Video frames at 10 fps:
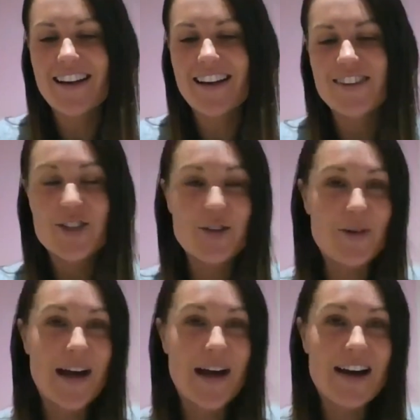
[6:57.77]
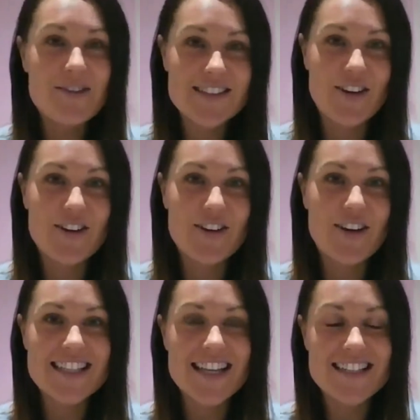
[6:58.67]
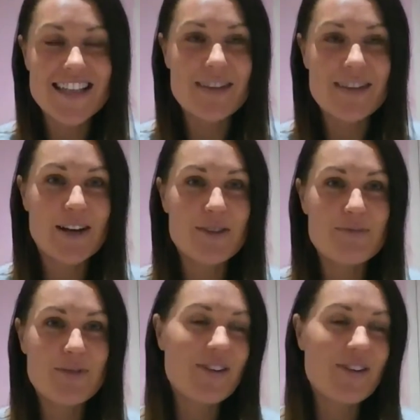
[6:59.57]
Two hours ago, I sat down at my computer.